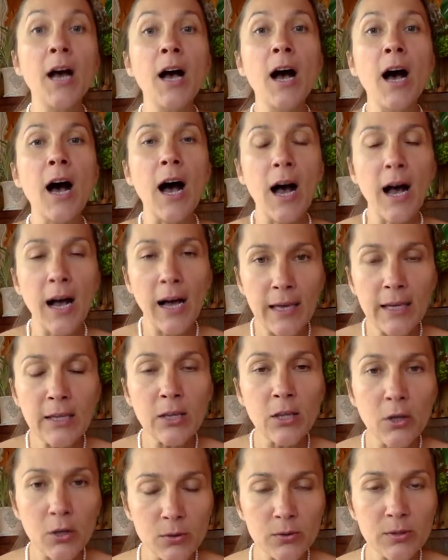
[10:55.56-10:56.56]
I
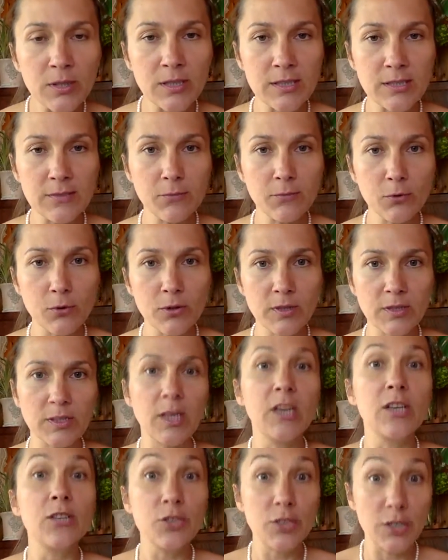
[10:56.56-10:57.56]
know this works,
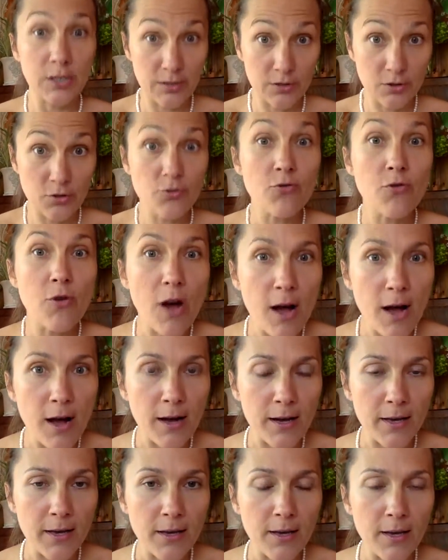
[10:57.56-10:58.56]
just
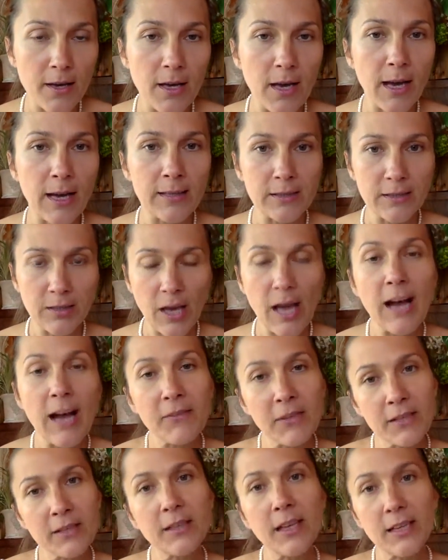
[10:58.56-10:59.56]
try. And
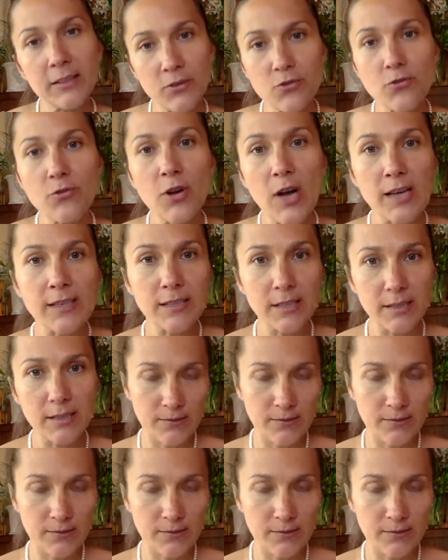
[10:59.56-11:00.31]
having that trust is